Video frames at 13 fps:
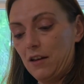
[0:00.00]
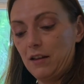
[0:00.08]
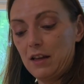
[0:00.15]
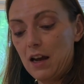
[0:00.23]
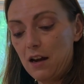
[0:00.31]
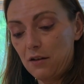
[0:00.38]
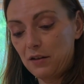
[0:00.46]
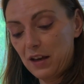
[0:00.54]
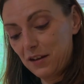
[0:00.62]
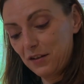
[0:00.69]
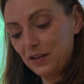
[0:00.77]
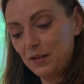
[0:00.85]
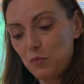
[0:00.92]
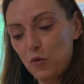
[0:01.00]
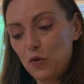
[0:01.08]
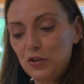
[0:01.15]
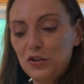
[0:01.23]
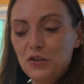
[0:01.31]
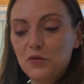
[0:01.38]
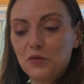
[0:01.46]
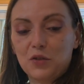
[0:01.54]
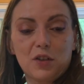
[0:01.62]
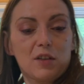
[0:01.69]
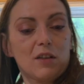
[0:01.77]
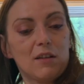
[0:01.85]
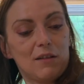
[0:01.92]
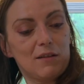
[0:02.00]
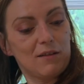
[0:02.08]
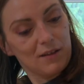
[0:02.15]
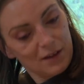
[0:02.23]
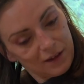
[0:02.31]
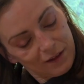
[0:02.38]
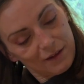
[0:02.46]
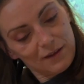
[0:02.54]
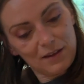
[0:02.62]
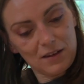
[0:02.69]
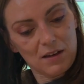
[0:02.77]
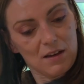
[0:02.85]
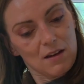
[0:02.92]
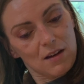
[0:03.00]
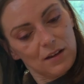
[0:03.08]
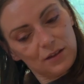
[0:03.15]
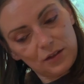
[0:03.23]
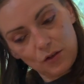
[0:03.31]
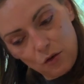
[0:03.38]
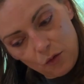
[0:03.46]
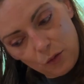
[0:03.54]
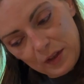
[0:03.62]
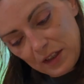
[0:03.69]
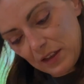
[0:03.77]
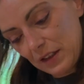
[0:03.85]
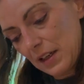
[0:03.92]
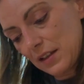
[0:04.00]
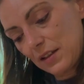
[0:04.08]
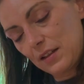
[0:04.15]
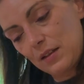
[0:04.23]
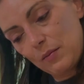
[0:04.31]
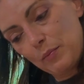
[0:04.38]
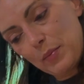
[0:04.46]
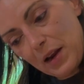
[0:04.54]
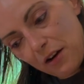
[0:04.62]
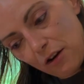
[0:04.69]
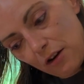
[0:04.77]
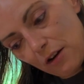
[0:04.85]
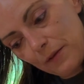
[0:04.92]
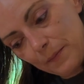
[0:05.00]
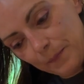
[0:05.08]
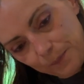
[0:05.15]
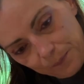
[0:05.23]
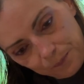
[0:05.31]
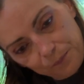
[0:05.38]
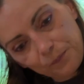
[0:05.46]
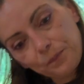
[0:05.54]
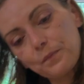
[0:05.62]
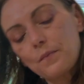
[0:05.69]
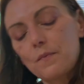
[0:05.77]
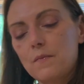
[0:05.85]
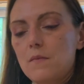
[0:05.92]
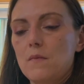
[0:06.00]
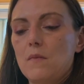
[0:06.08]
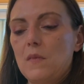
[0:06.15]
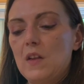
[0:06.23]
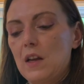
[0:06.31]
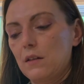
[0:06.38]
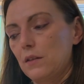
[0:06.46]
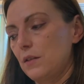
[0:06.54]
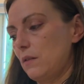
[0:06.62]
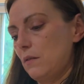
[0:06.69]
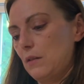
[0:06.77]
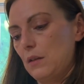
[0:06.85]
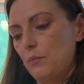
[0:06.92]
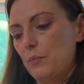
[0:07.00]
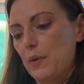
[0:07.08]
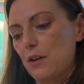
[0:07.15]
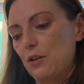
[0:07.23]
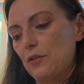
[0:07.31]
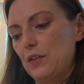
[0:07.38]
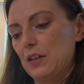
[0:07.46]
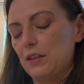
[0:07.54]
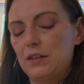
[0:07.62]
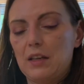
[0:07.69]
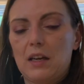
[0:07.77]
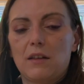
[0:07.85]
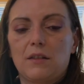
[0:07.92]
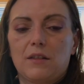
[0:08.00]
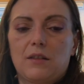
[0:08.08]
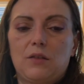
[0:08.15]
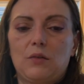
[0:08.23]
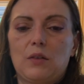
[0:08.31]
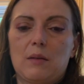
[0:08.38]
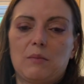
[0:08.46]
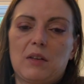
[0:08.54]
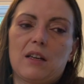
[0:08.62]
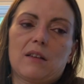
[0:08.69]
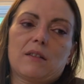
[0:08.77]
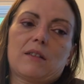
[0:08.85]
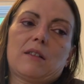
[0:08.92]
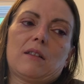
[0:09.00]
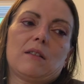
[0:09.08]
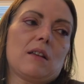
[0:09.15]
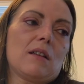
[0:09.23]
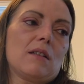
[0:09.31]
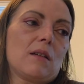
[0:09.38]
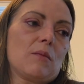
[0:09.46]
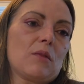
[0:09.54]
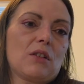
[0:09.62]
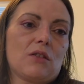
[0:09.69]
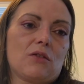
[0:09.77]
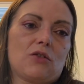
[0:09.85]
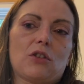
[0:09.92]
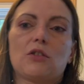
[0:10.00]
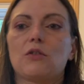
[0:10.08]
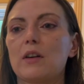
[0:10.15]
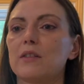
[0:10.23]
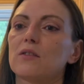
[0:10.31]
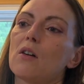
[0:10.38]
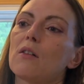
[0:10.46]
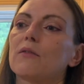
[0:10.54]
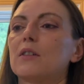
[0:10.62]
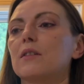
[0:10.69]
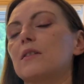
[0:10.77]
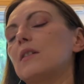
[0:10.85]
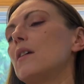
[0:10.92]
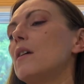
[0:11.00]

Yeah, I'll get you some more juice. So we didn't get to the bear necklace, the bear things yet. Let's do them next, and then I'm gonna shut you guys off because